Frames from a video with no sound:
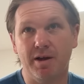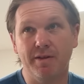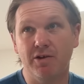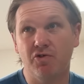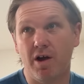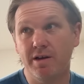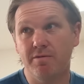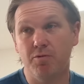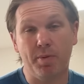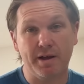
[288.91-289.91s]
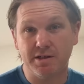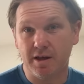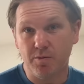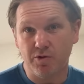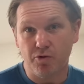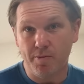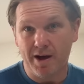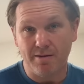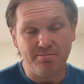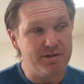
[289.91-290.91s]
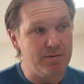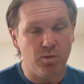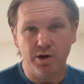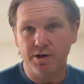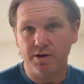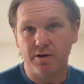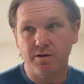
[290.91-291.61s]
and they tried replacing him with Roumat, didn't work.